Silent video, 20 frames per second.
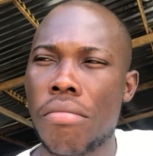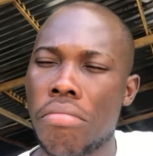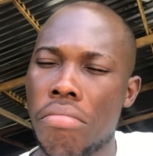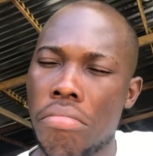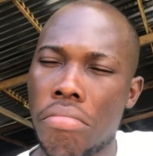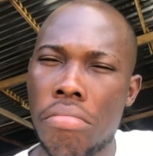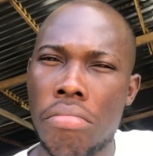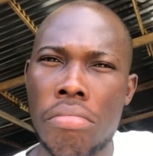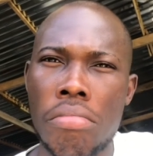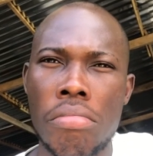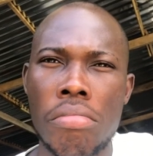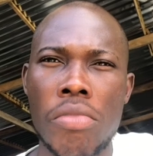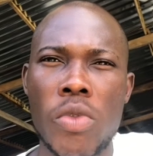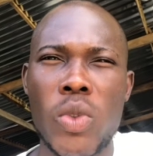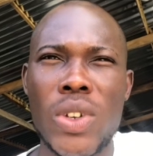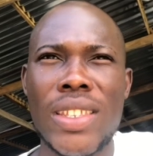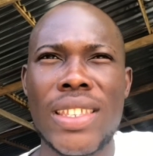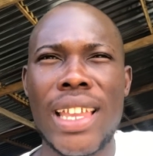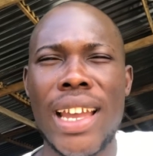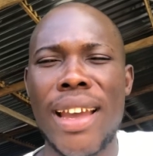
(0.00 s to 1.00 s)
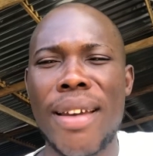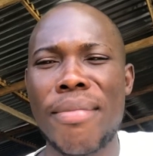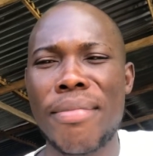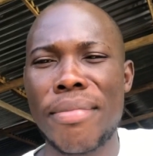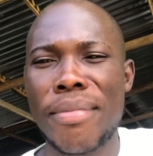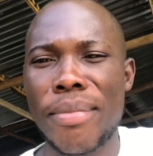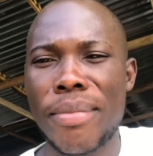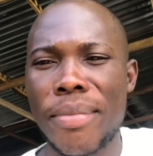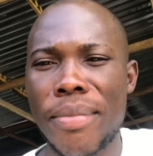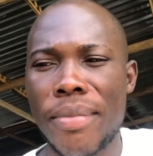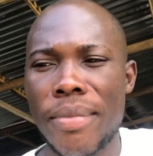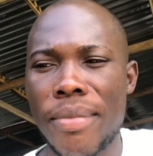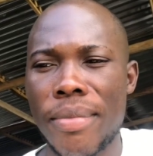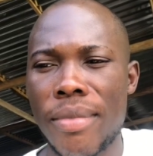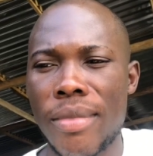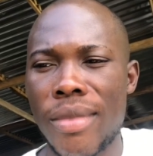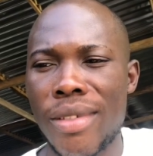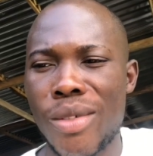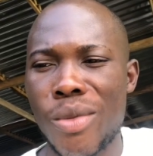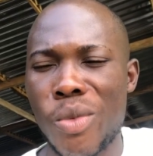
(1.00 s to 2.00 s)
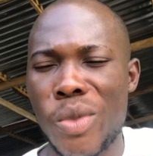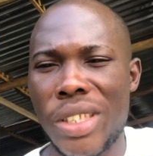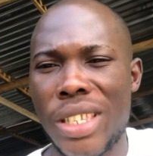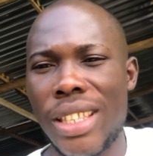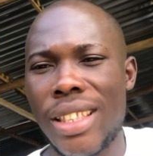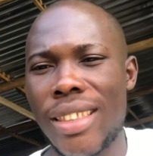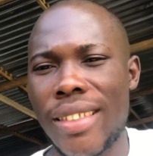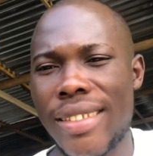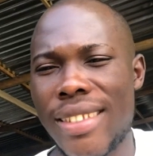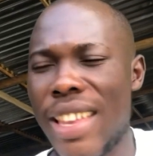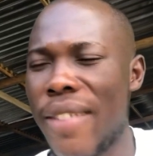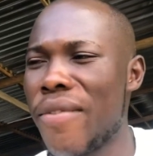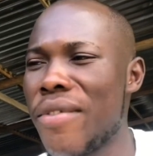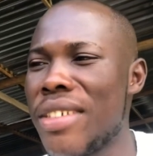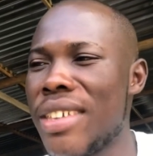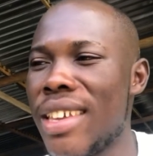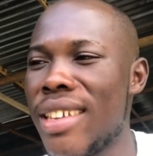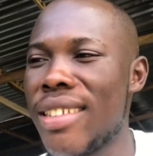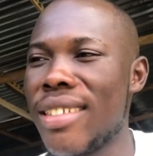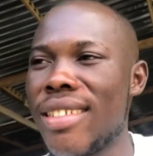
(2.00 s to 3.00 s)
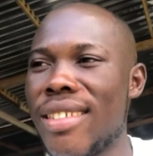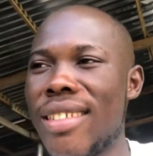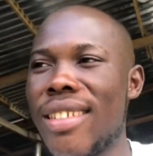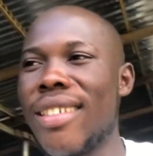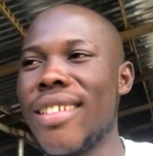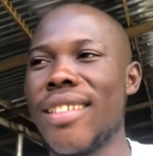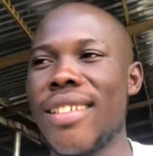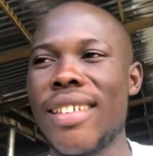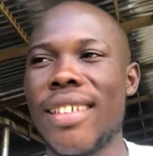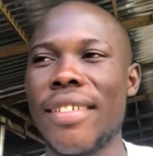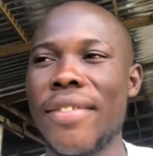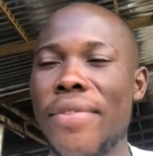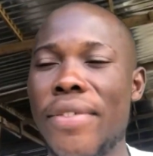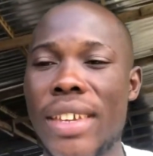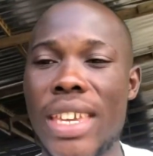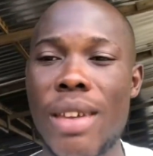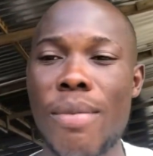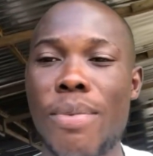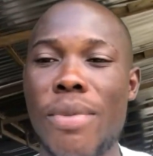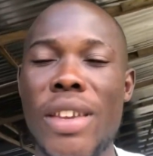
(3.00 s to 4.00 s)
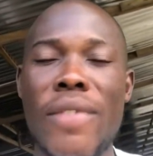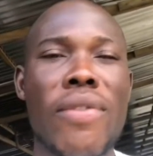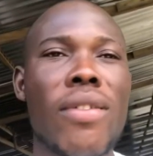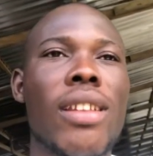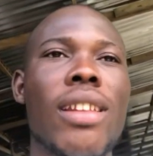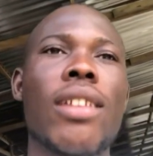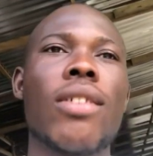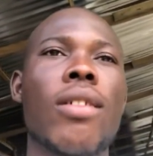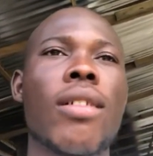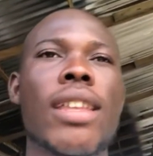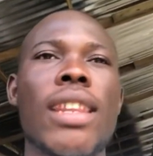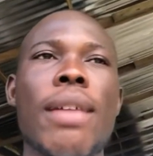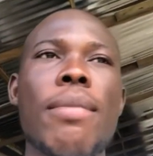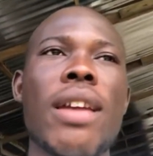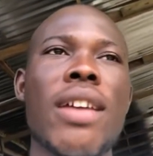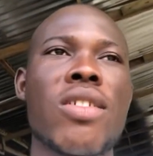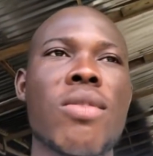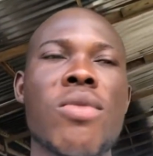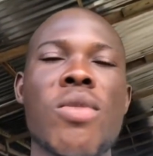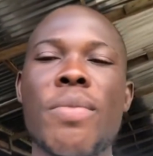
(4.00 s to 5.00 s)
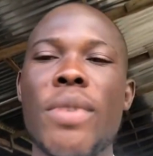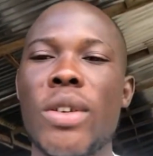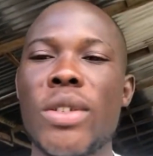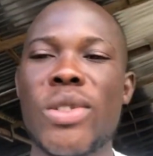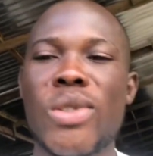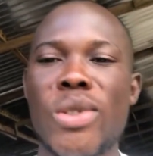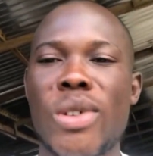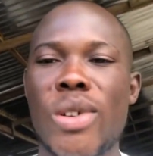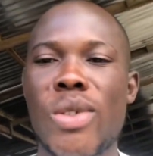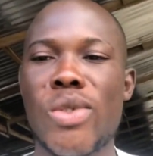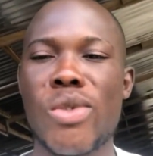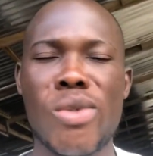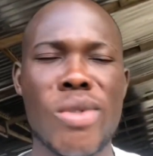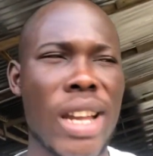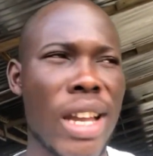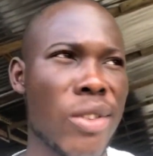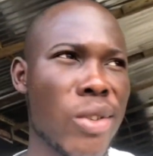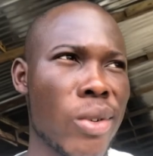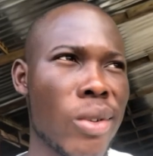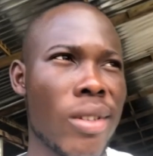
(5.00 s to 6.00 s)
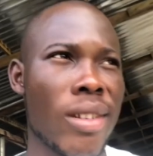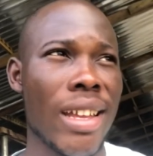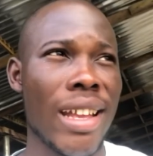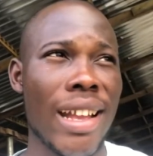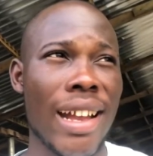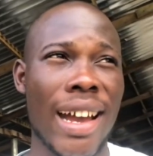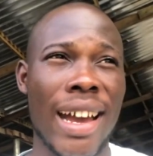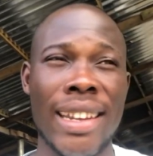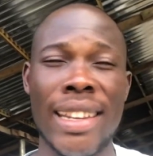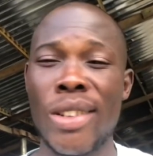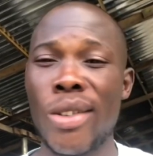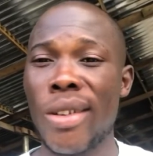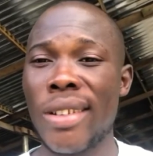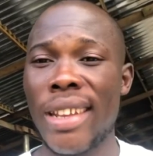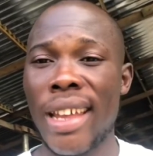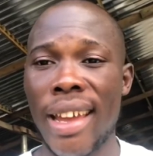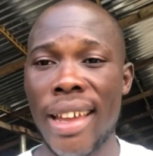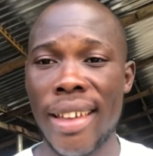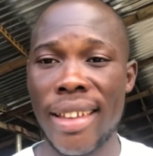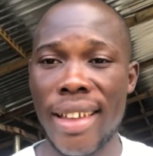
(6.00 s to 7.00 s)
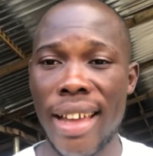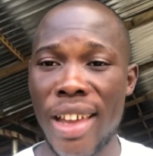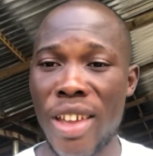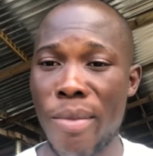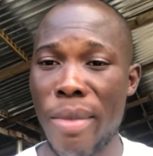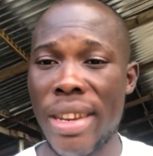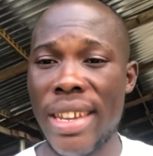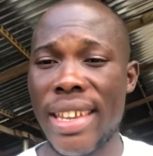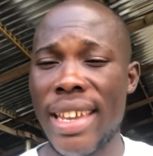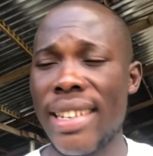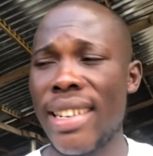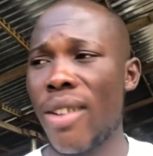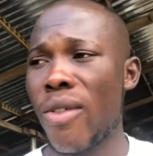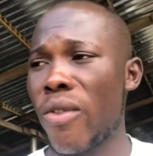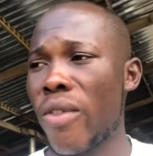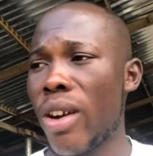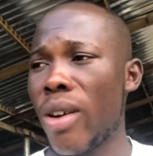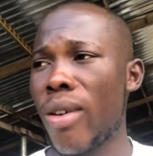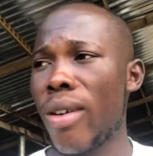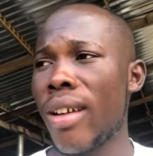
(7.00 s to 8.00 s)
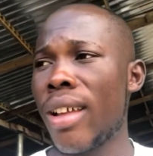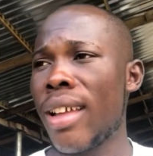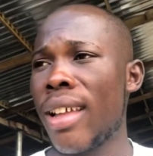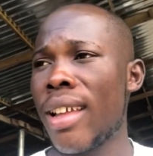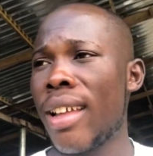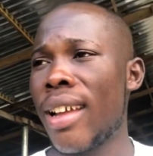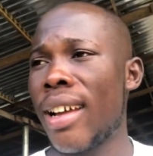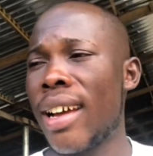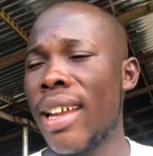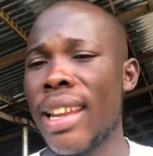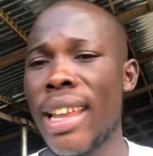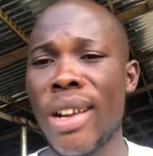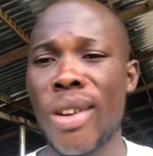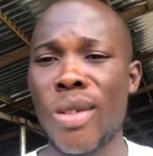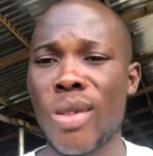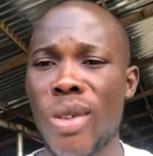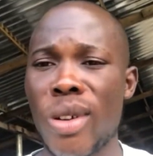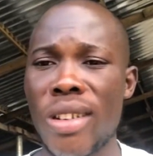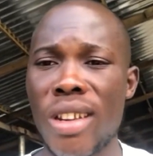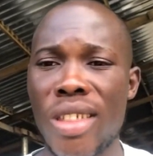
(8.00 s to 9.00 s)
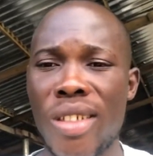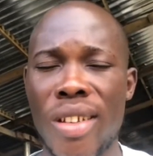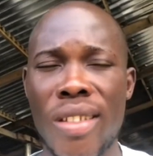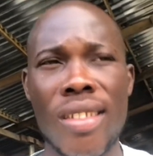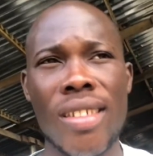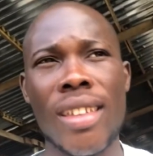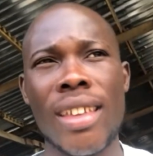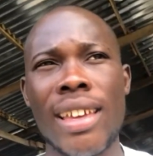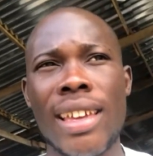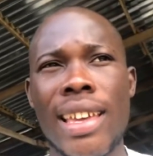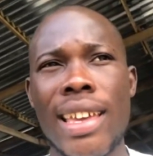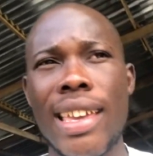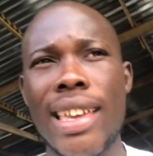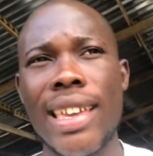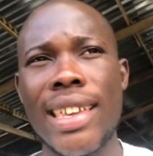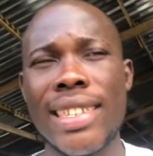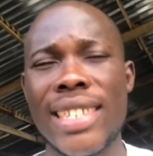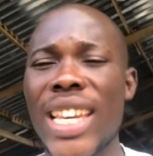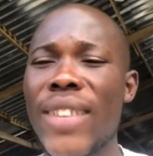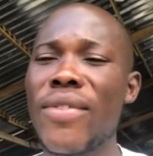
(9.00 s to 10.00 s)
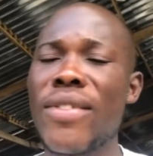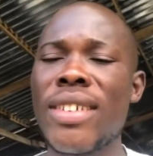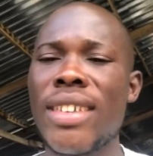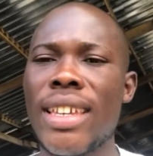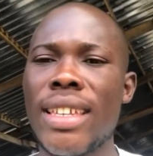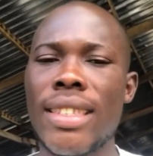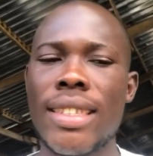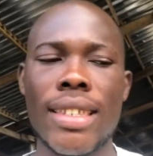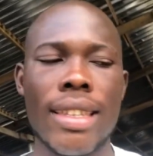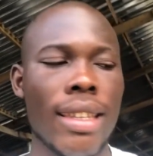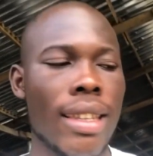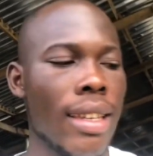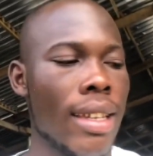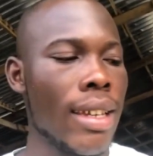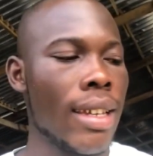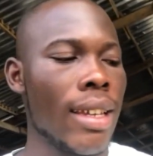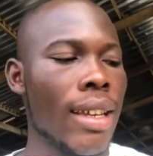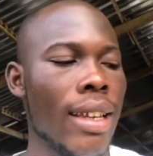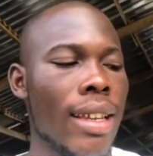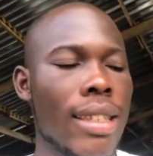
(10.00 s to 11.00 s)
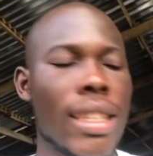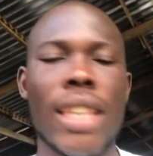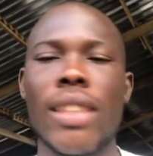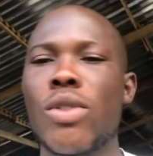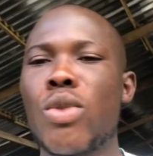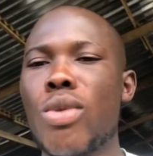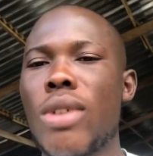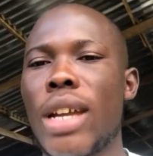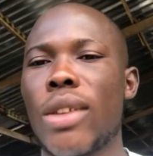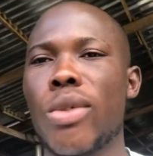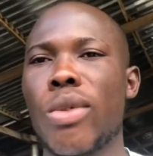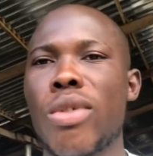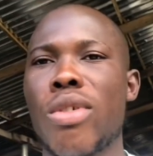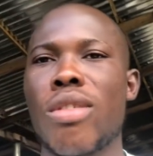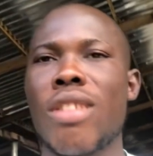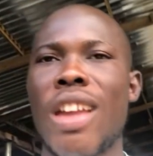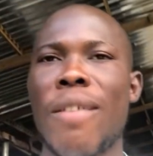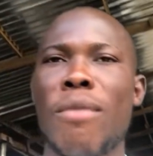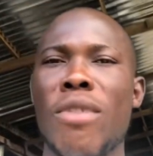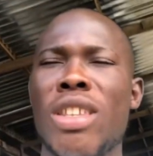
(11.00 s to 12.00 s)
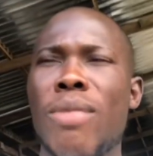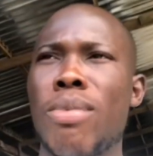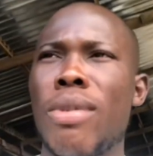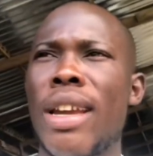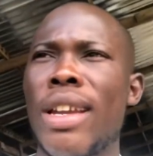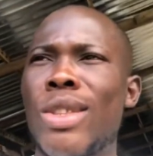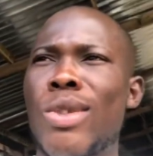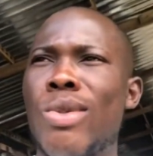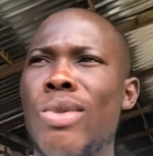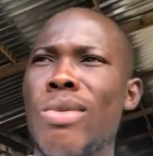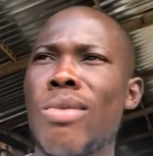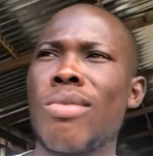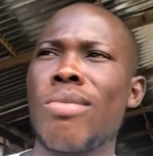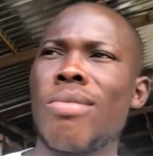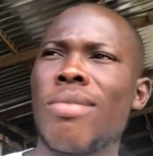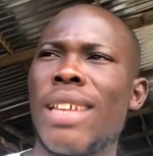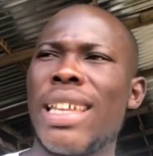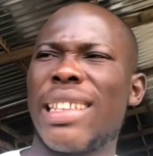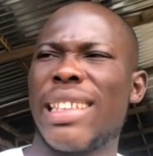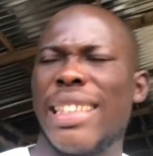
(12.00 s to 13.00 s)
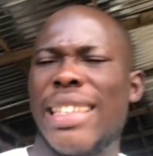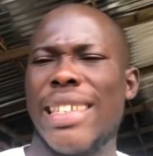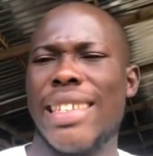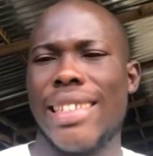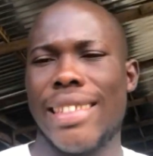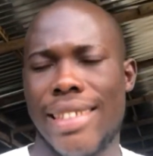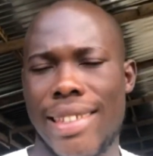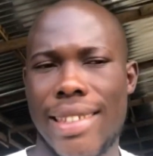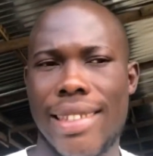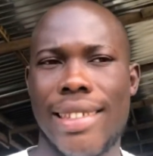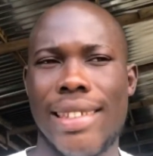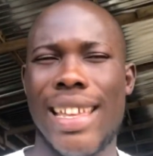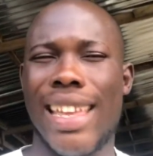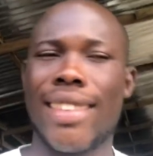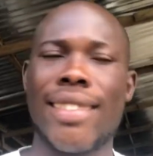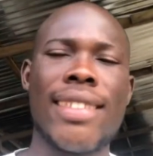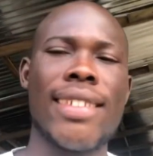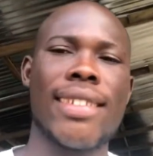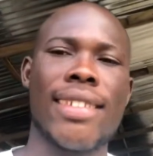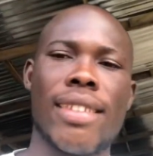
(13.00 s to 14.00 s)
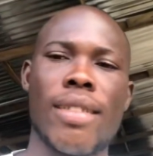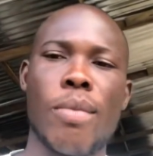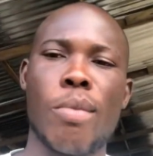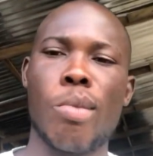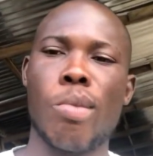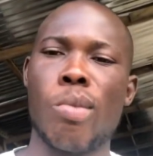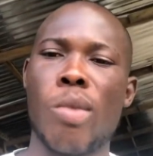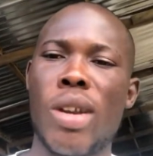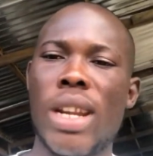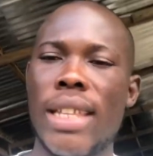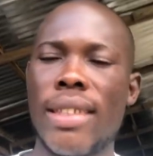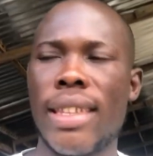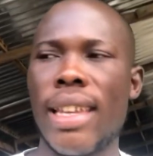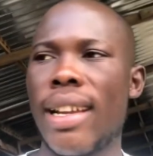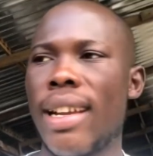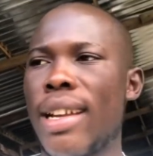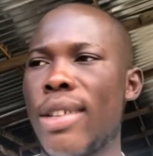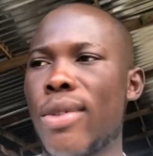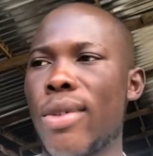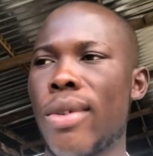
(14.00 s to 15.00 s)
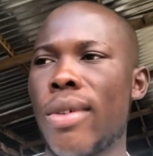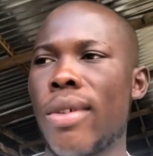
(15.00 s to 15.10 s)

with time, within 7 years, if let me assume you bought two cattle and they don't die, and you medicate them well and they're in good conditions, in 7 years, so two cattle should have multiplied to at least more than 10 cattle.